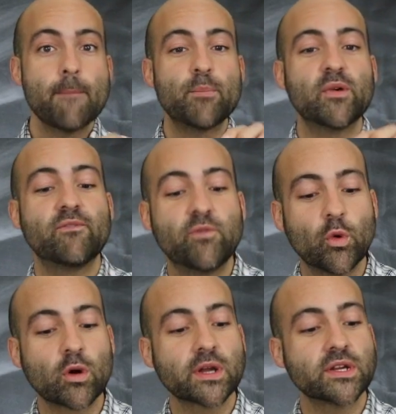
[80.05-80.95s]

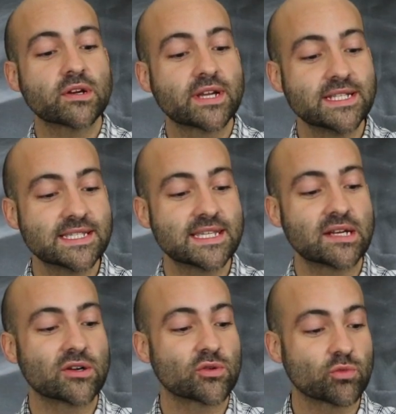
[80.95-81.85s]
before you're
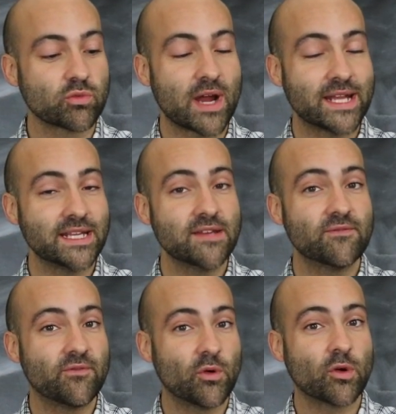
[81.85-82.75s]
considered ready
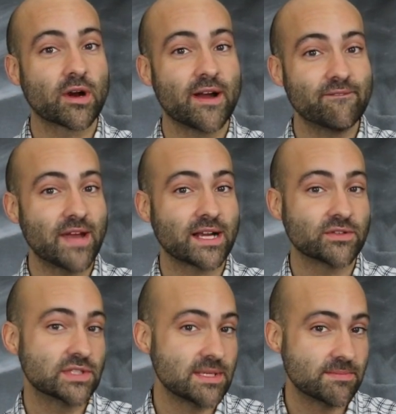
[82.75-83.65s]
for a
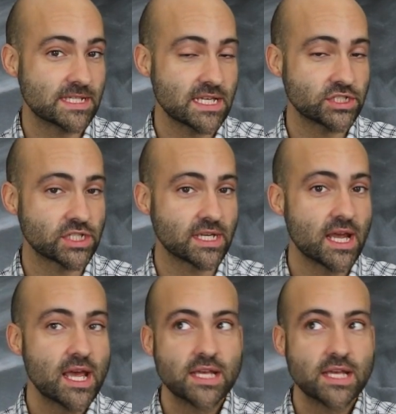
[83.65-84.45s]
faculty position.